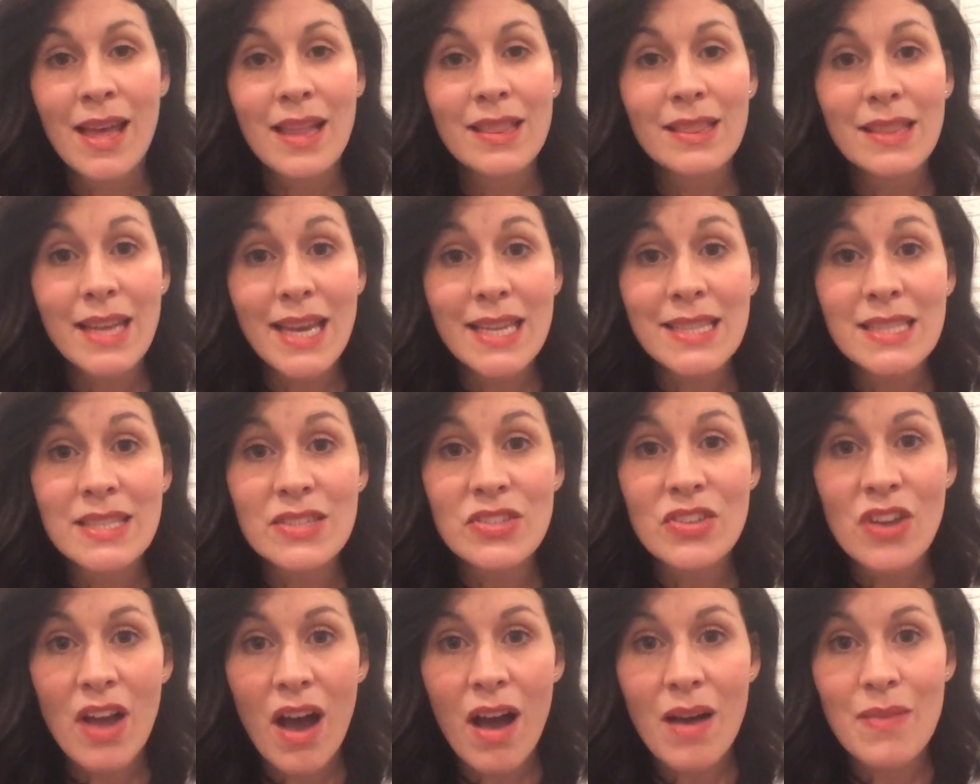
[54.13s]
Let's
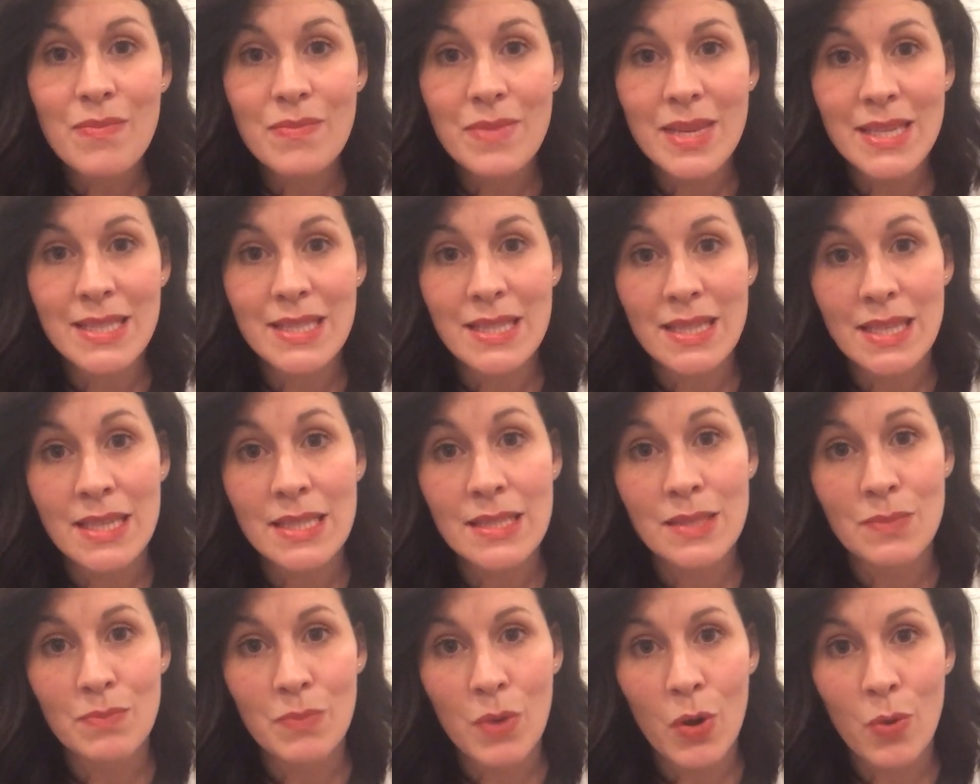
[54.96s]
not miss
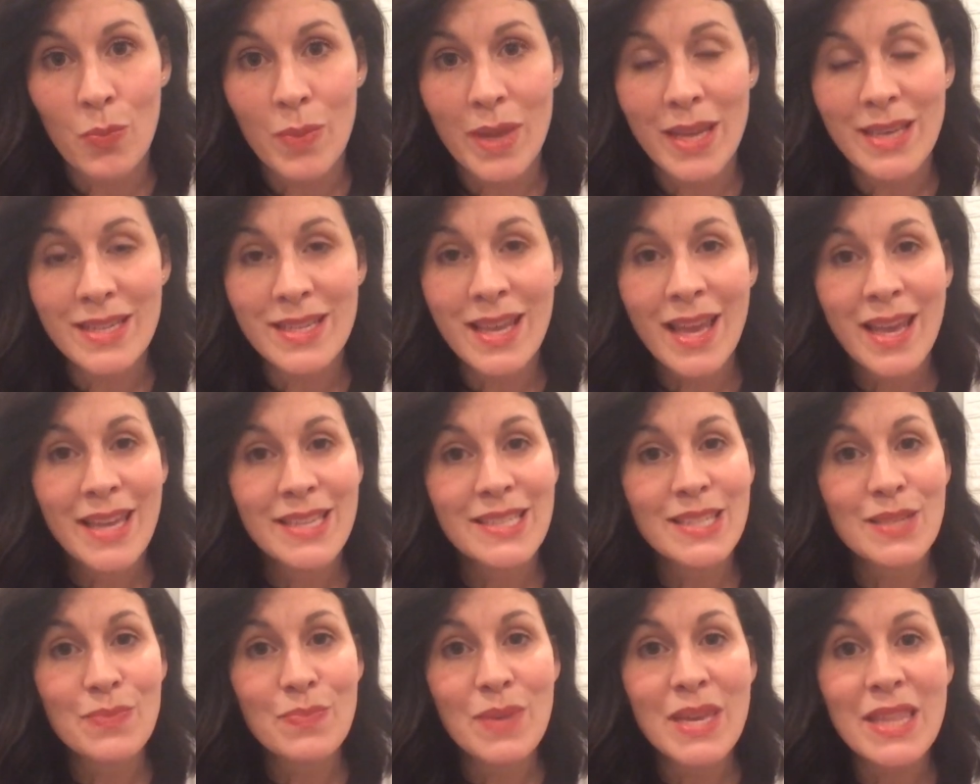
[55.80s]
this moment
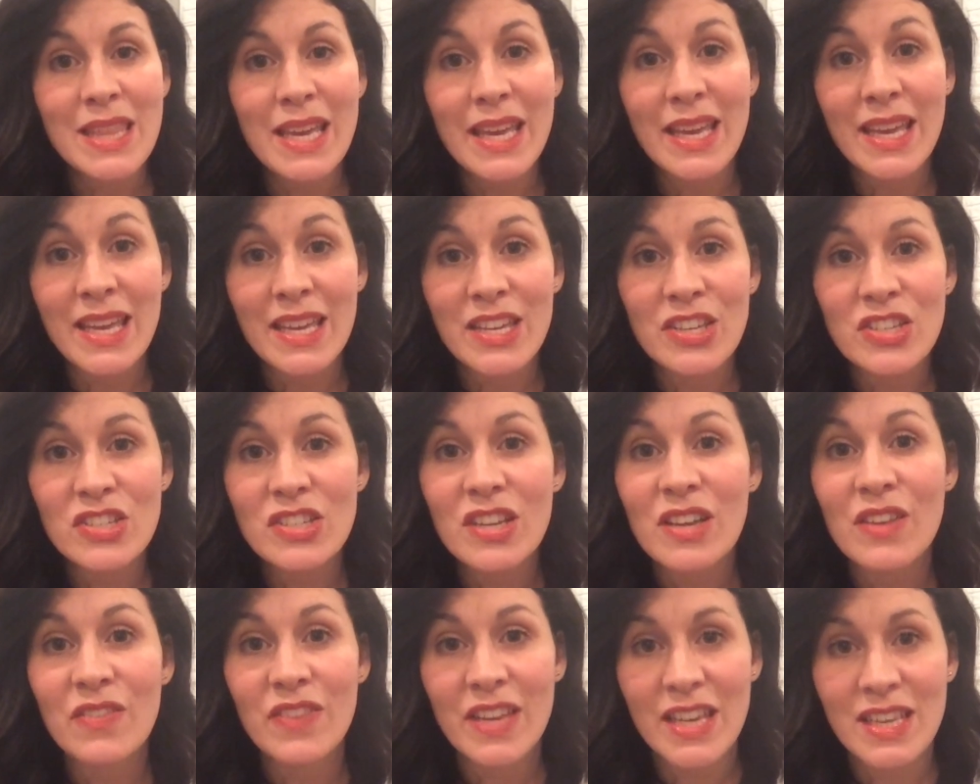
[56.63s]
to be the hinge
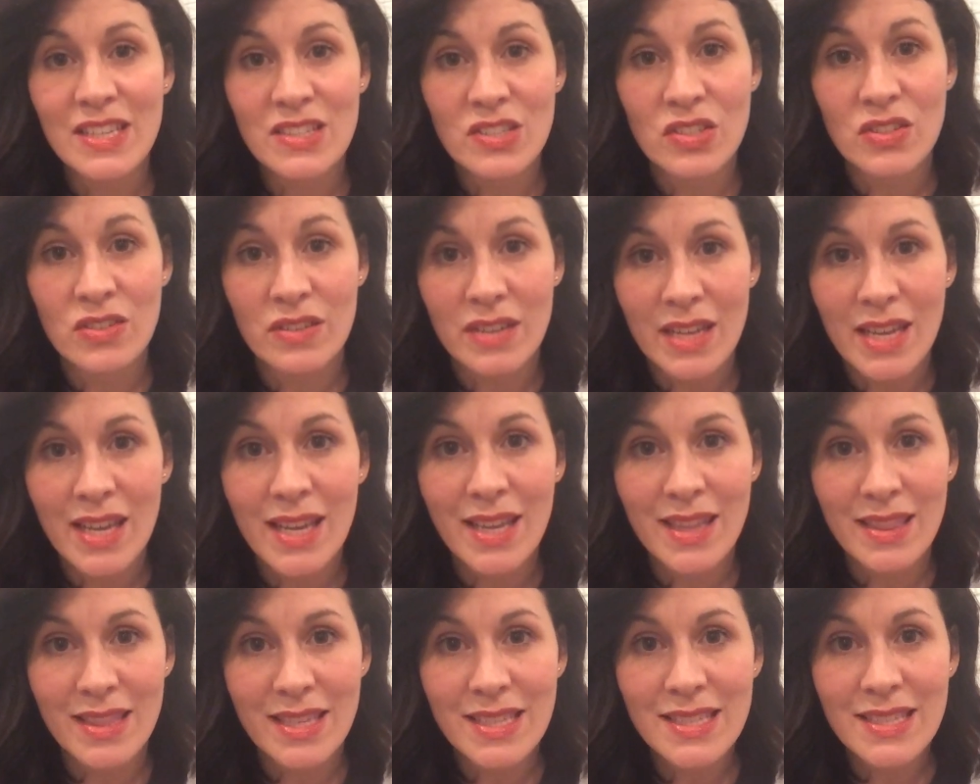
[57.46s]
of history
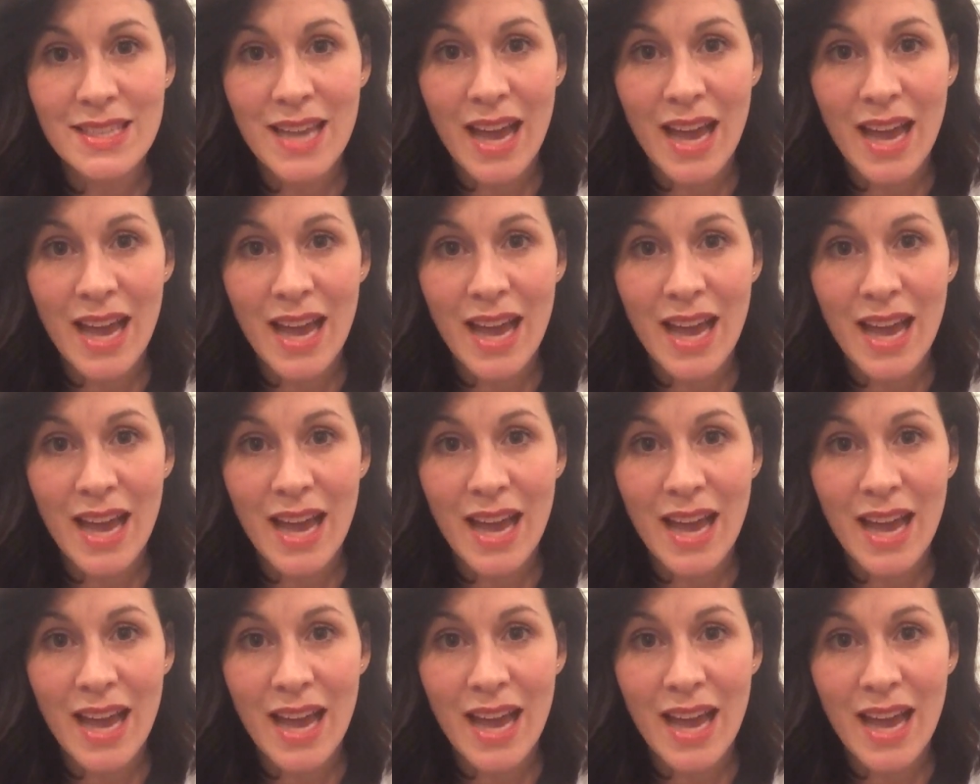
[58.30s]
in this